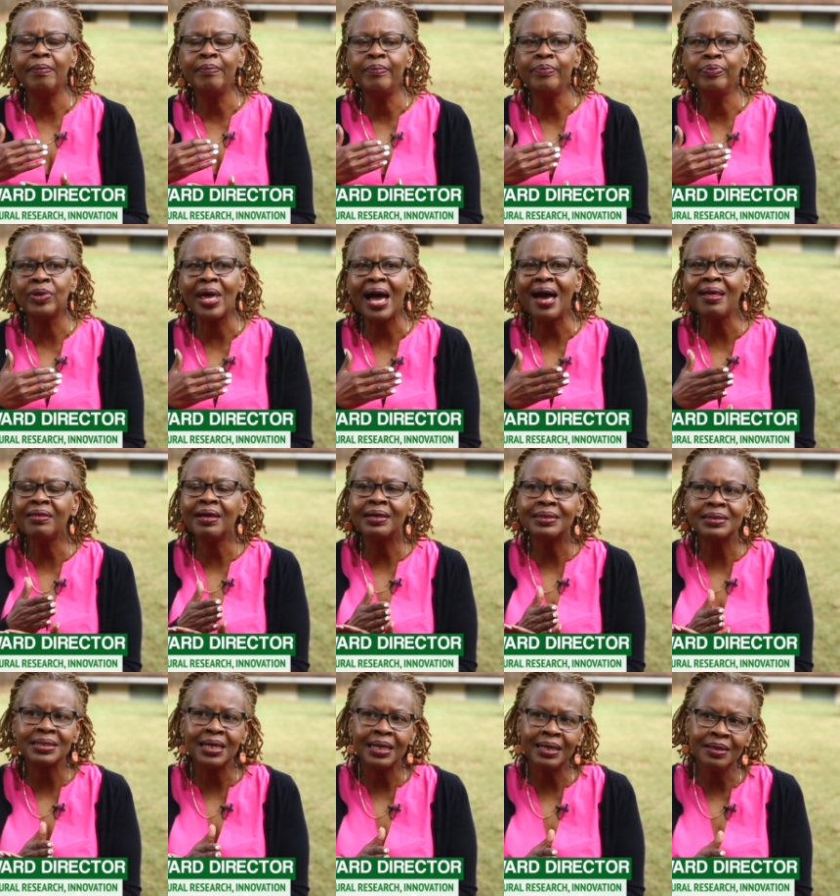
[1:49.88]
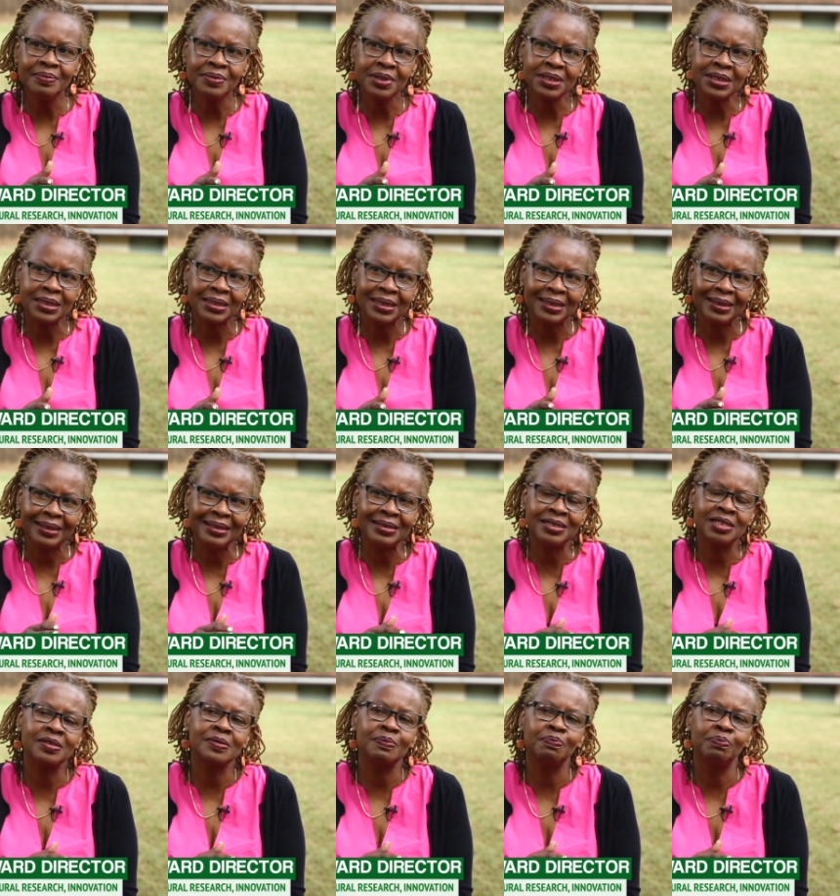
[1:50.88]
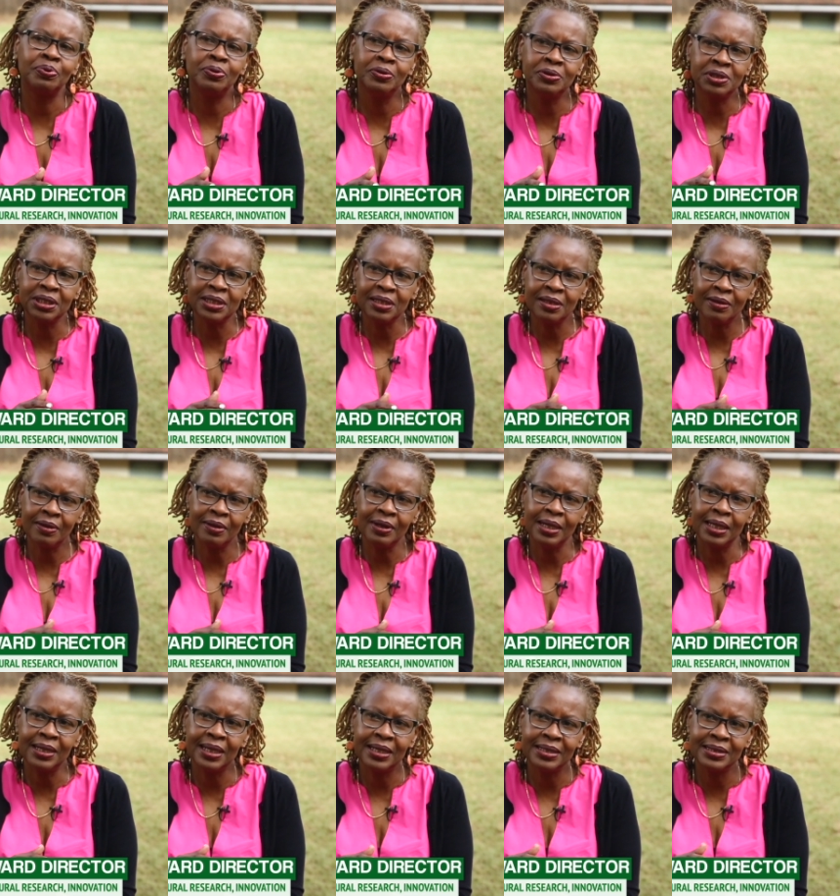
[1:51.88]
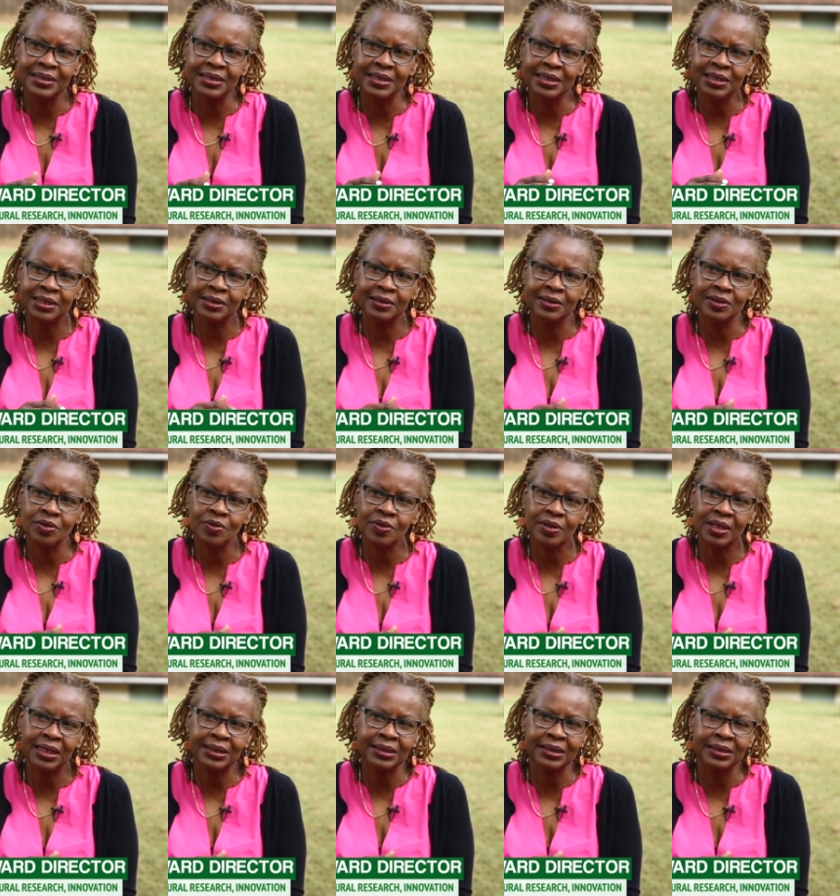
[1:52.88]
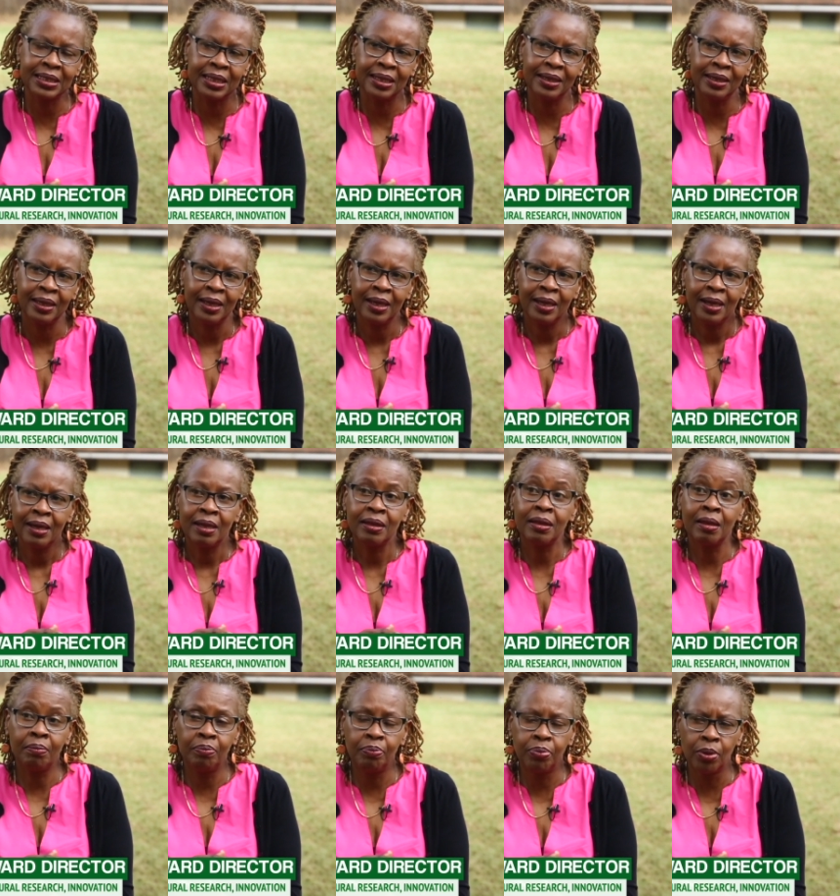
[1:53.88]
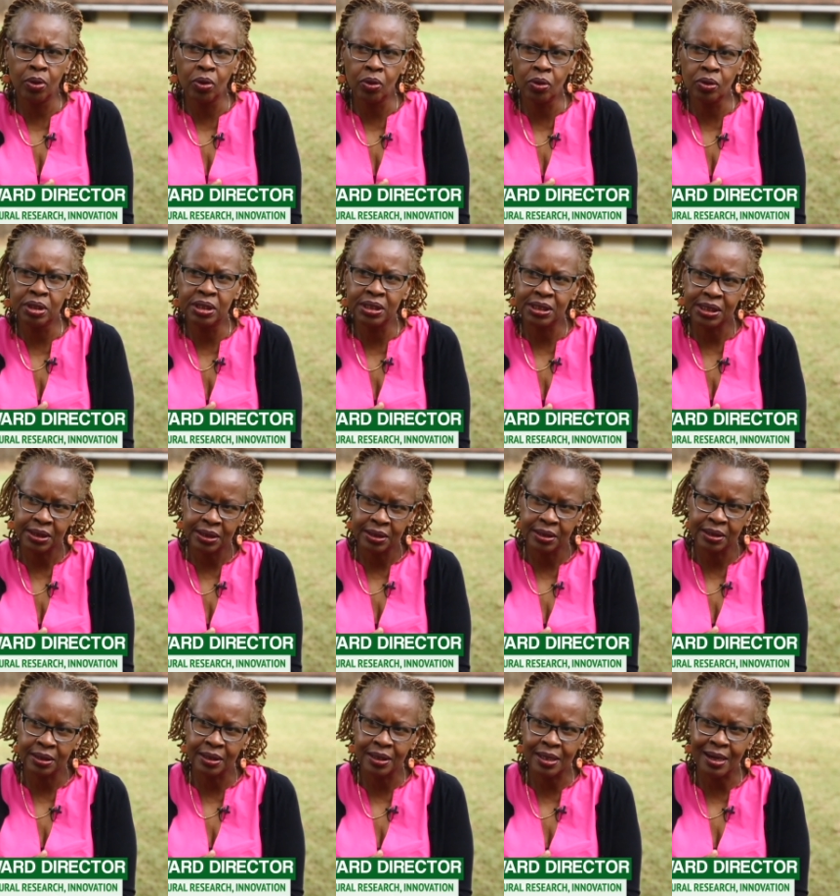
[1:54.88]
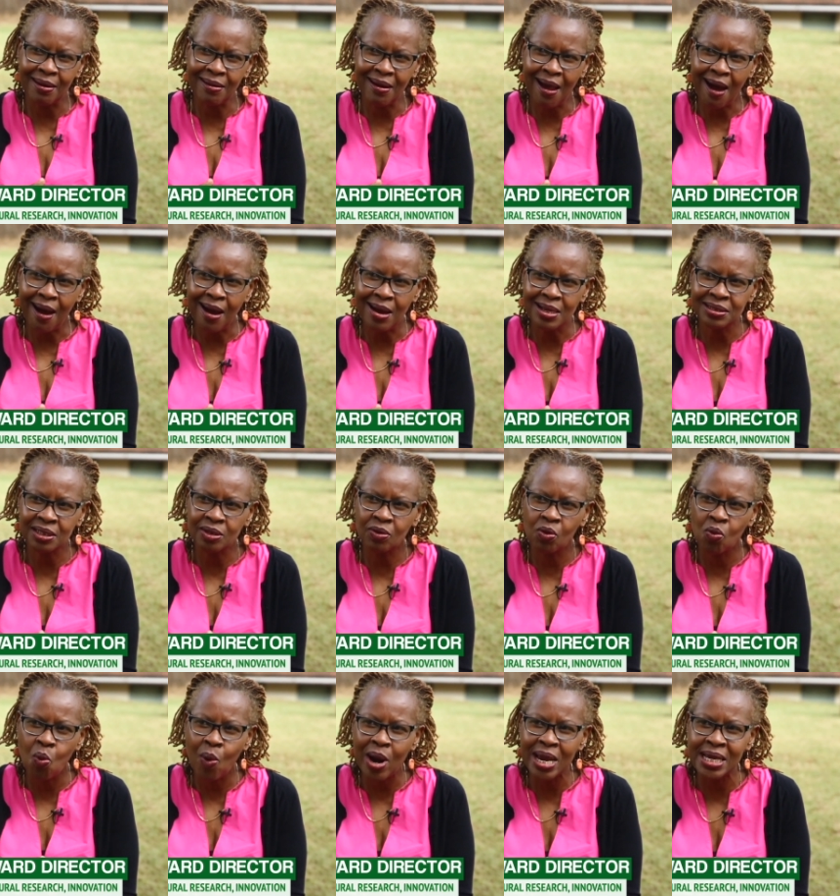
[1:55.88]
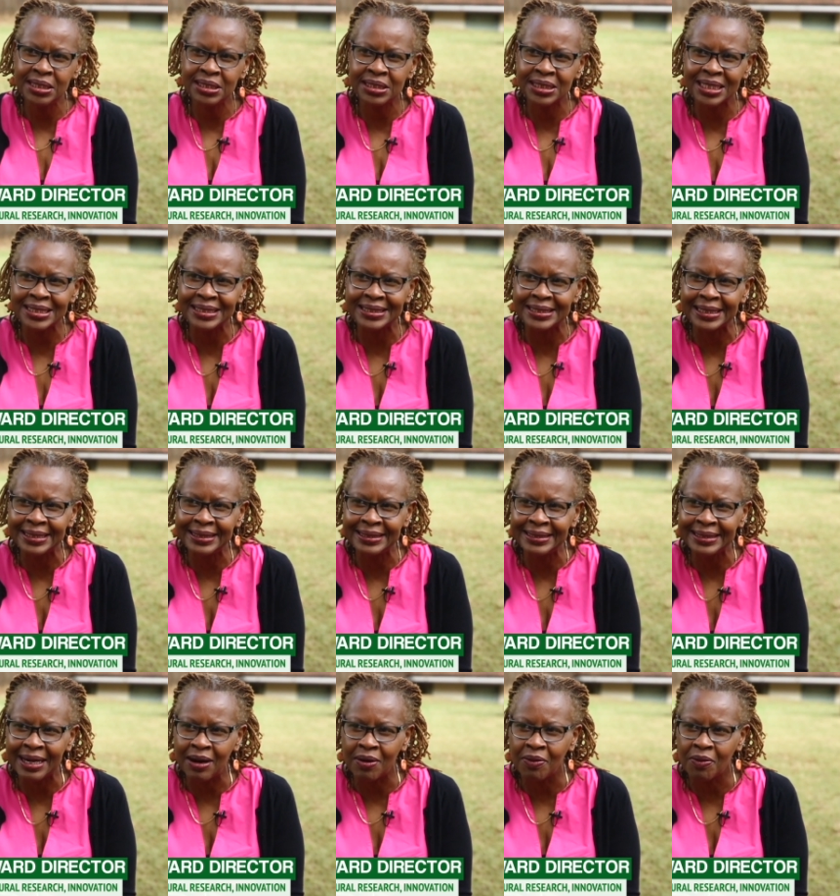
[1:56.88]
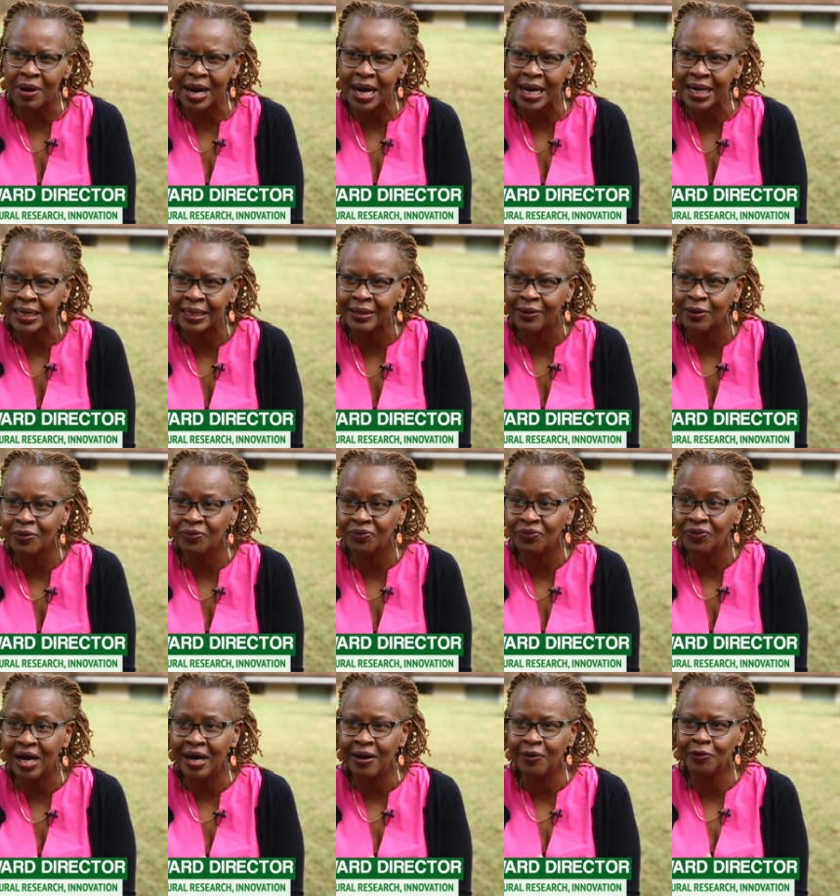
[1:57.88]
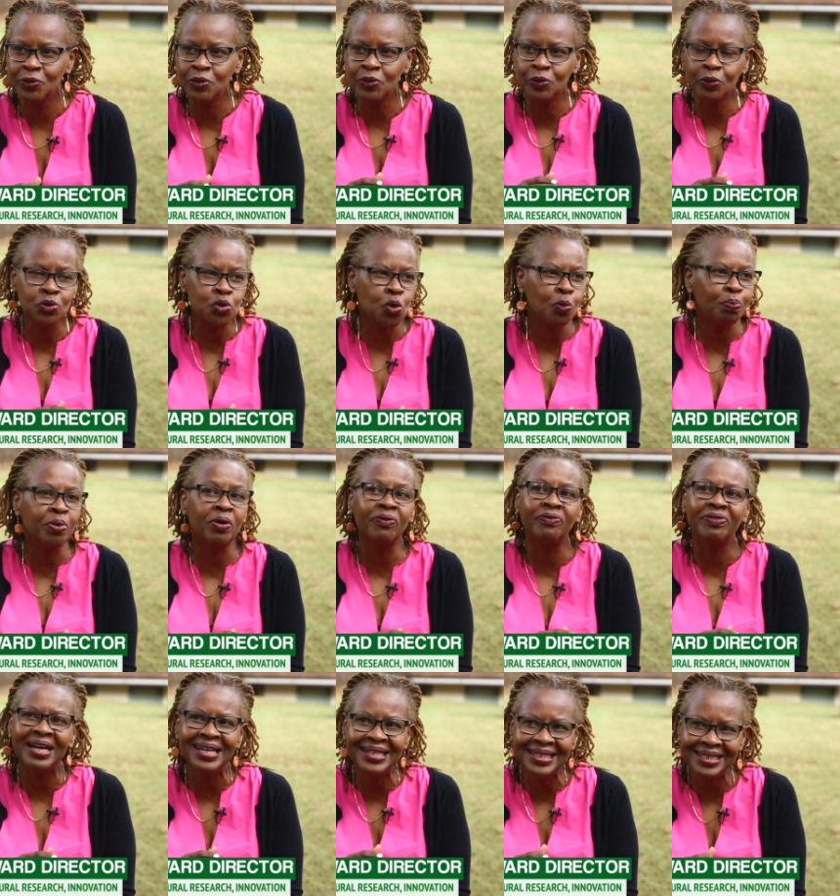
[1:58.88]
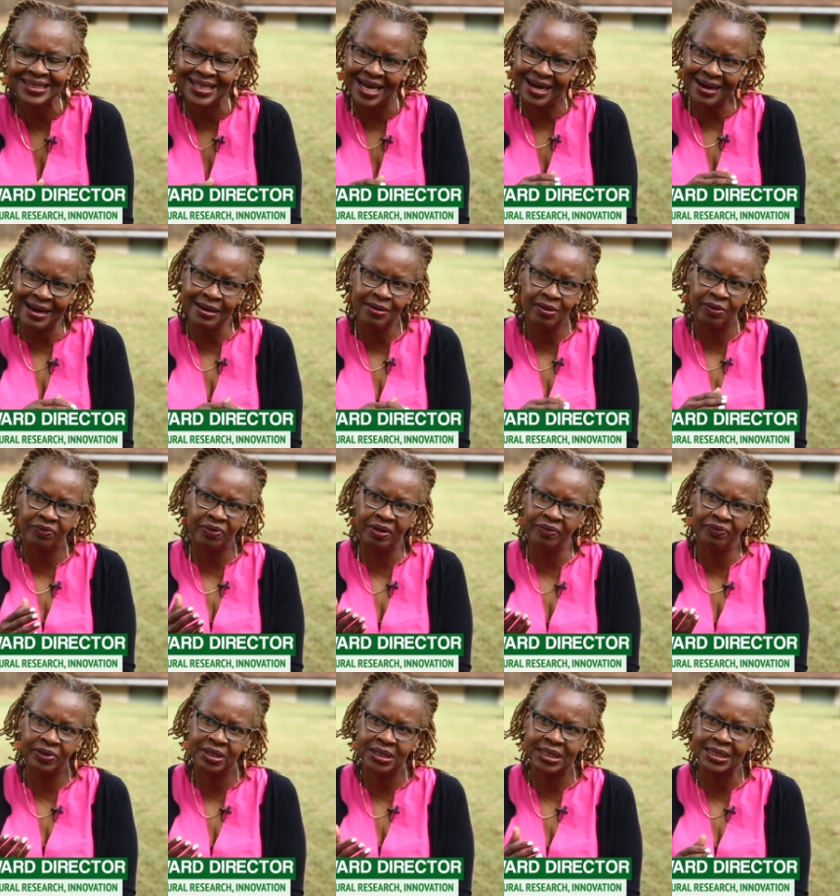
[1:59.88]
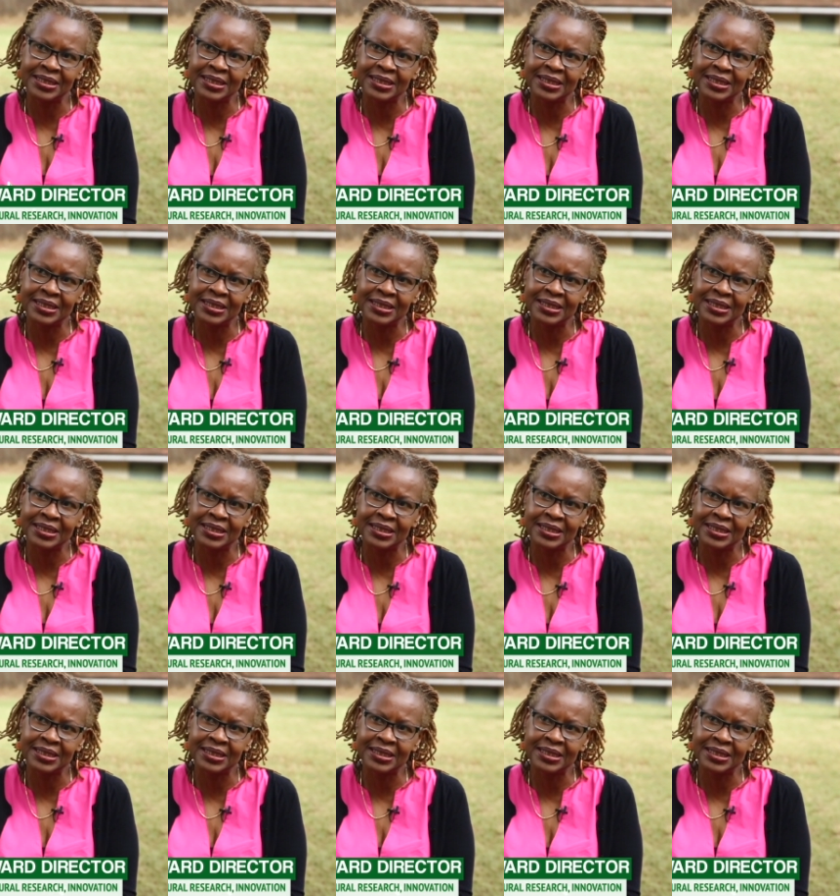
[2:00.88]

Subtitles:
other times it's pushing the organization so that the board can ask, where is the gender work of our, so providing that kind of evidence.